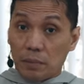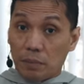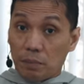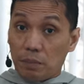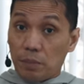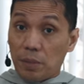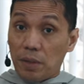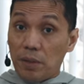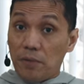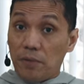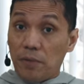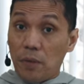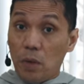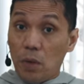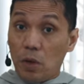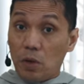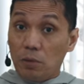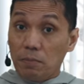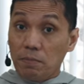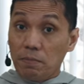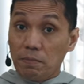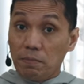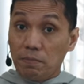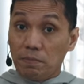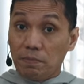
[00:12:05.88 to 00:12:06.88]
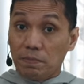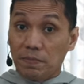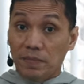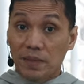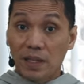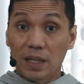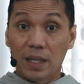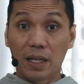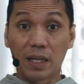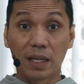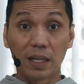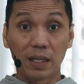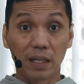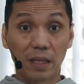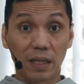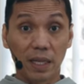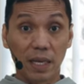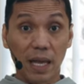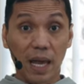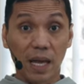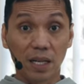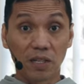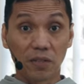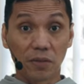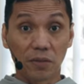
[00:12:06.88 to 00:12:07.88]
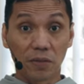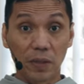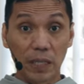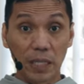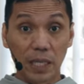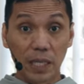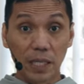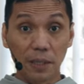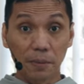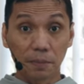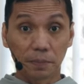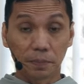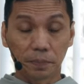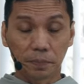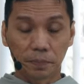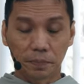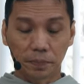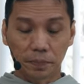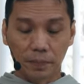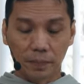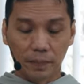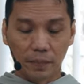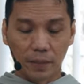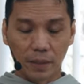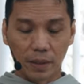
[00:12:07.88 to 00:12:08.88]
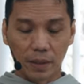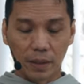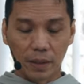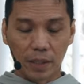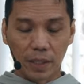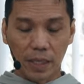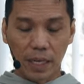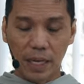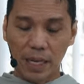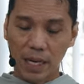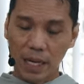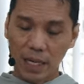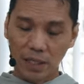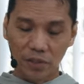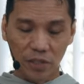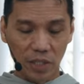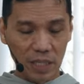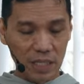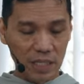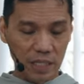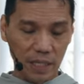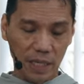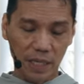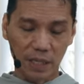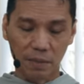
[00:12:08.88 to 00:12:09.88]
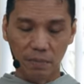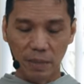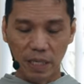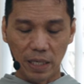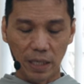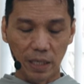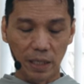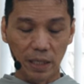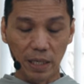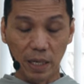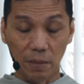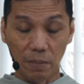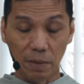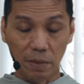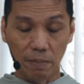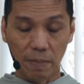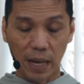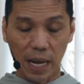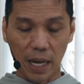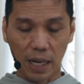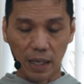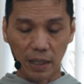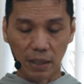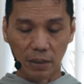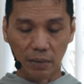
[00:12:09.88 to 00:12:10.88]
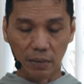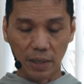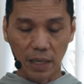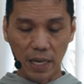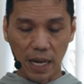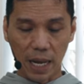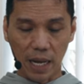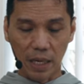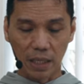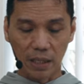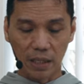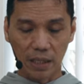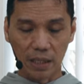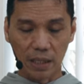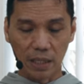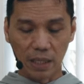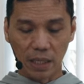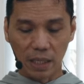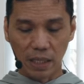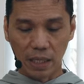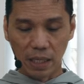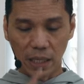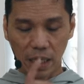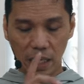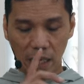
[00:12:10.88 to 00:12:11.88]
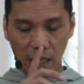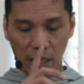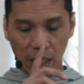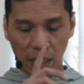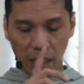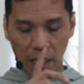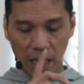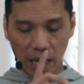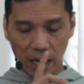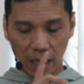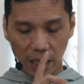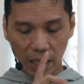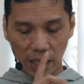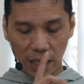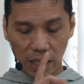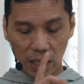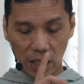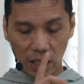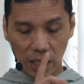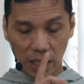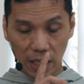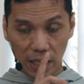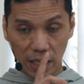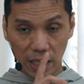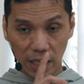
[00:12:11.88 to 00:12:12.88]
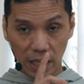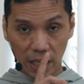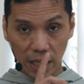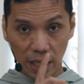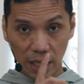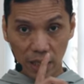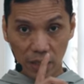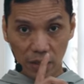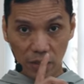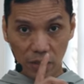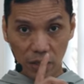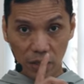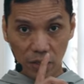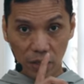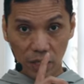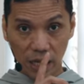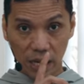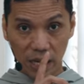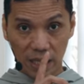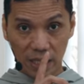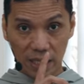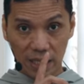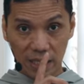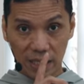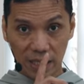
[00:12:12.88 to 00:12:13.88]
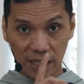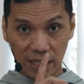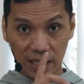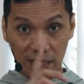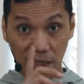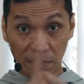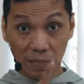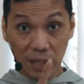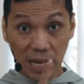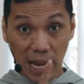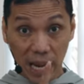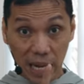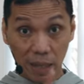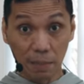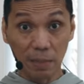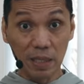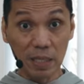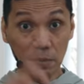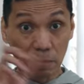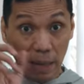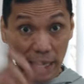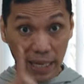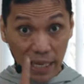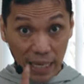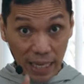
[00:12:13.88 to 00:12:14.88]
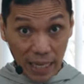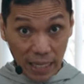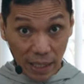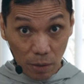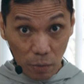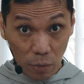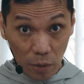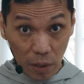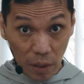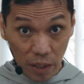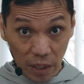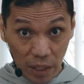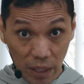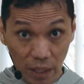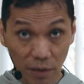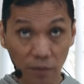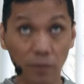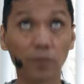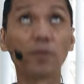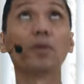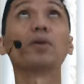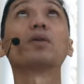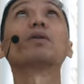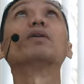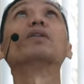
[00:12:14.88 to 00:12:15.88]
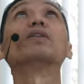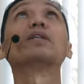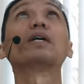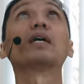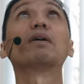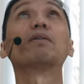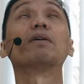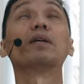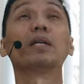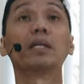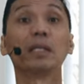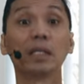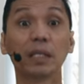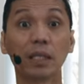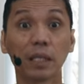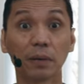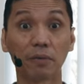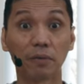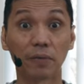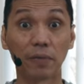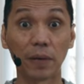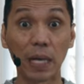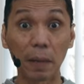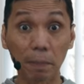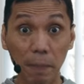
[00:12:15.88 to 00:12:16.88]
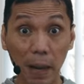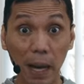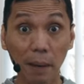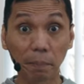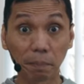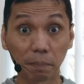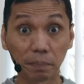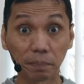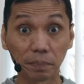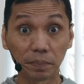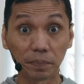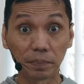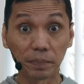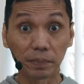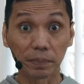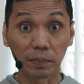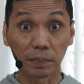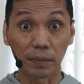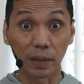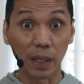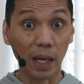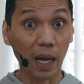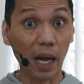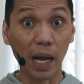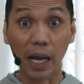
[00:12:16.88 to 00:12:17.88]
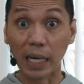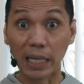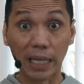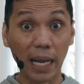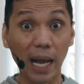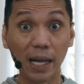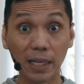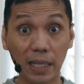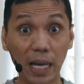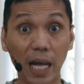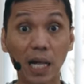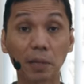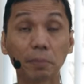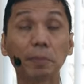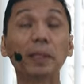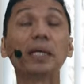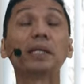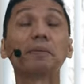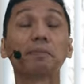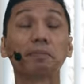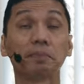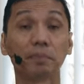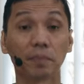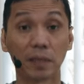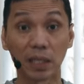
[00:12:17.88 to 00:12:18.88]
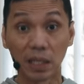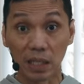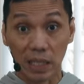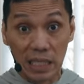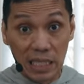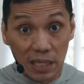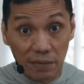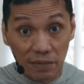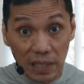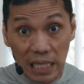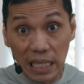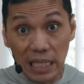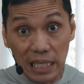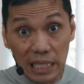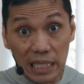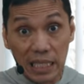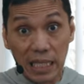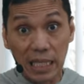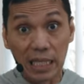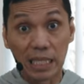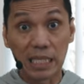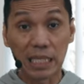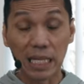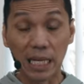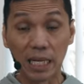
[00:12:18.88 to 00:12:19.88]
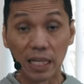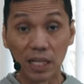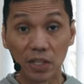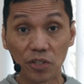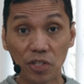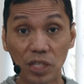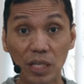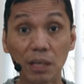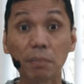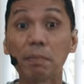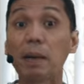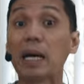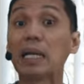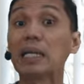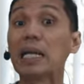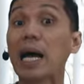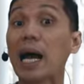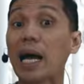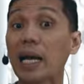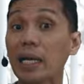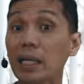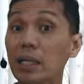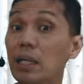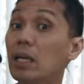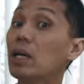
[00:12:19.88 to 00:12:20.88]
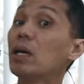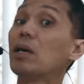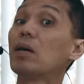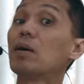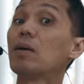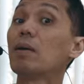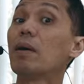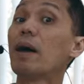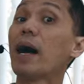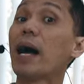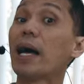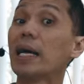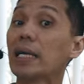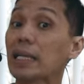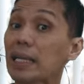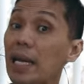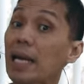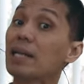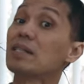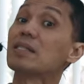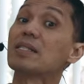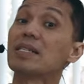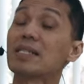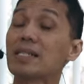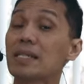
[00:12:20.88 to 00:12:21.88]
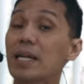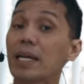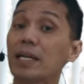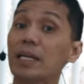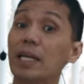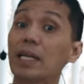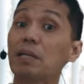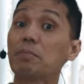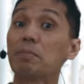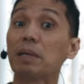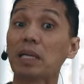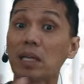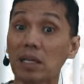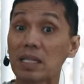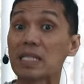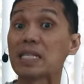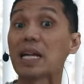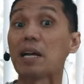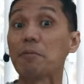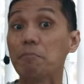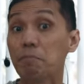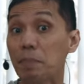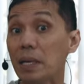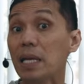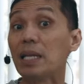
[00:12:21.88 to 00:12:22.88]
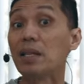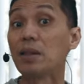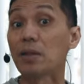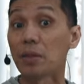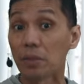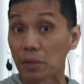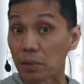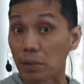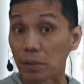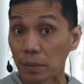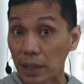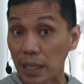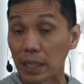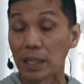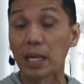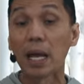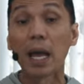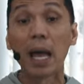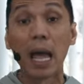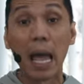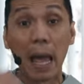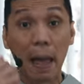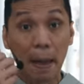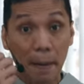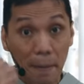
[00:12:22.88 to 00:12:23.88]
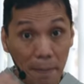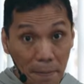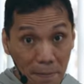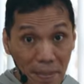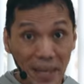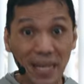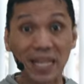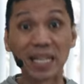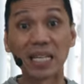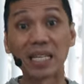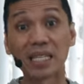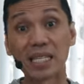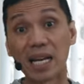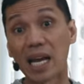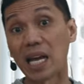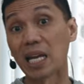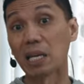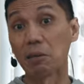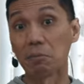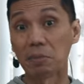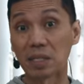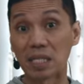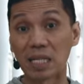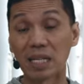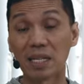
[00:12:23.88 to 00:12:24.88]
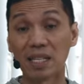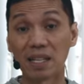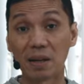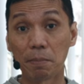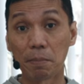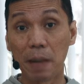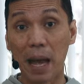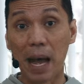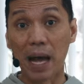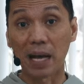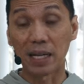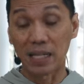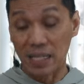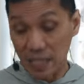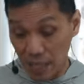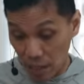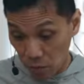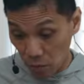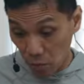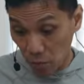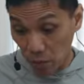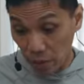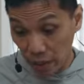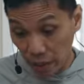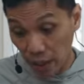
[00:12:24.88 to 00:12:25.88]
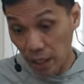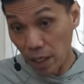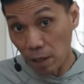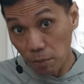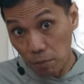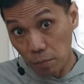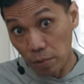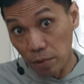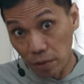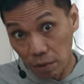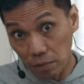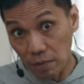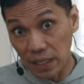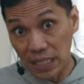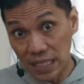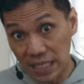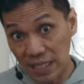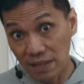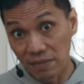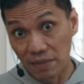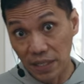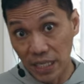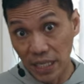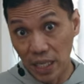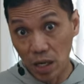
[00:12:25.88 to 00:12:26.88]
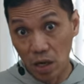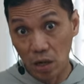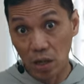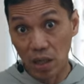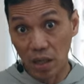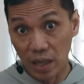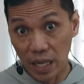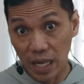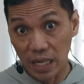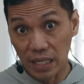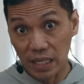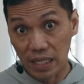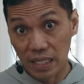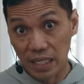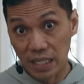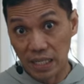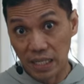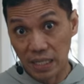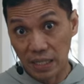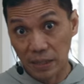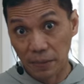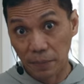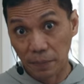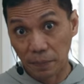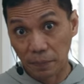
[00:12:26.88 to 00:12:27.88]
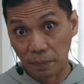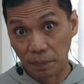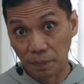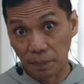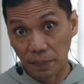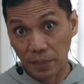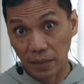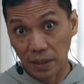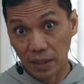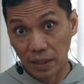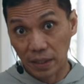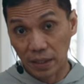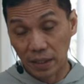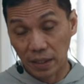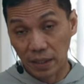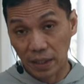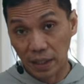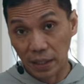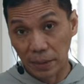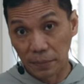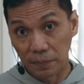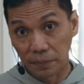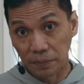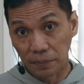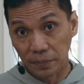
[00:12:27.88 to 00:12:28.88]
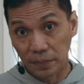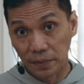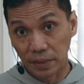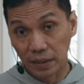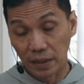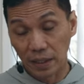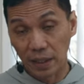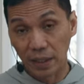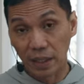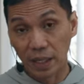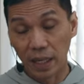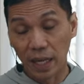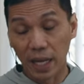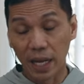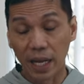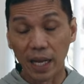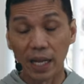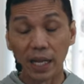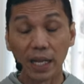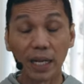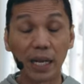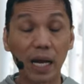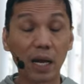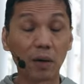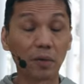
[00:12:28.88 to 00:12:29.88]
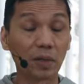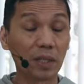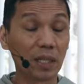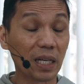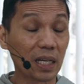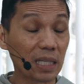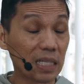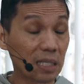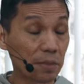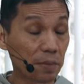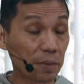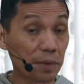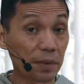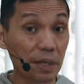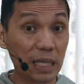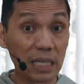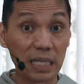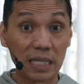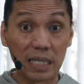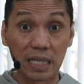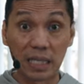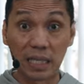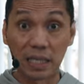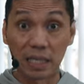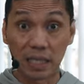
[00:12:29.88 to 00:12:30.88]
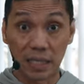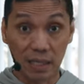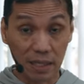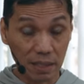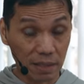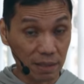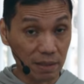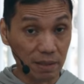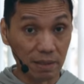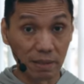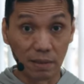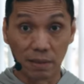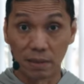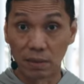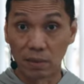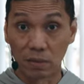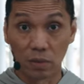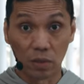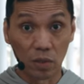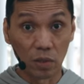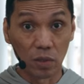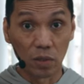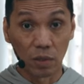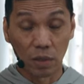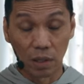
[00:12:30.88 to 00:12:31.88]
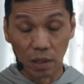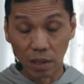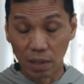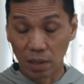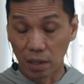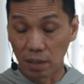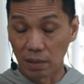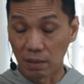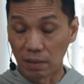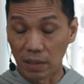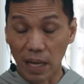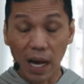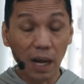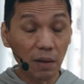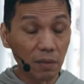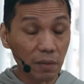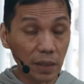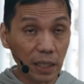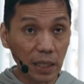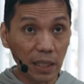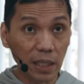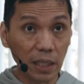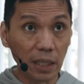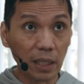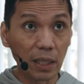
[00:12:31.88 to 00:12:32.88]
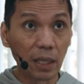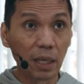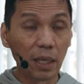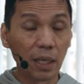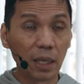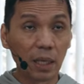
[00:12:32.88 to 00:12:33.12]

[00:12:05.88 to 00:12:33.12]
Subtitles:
perform, yeah, the Ashvini, and I'll just let the upper back relax, lightly nodding the head to the chest. Sometimes my head will involuntarily flip up. Yeah, I can't help it because of the intense energy, but I know I can sustain it because I've been through it many times in the past and working progressively on this. Yeah. And now with experiences, not really